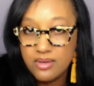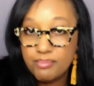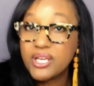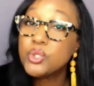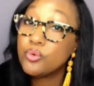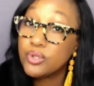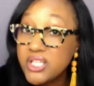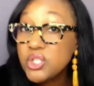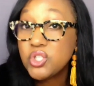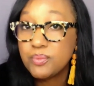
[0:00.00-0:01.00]
because your
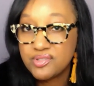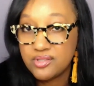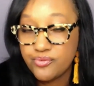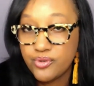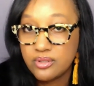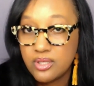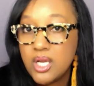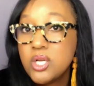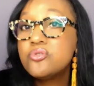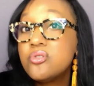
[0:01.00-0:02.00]
relationship is different.
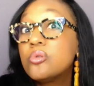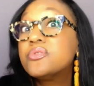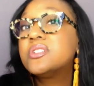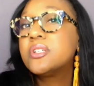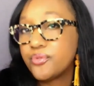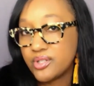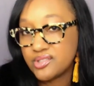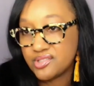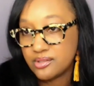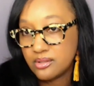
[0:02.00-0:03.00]
Know the
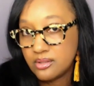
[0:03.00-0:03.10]
difference.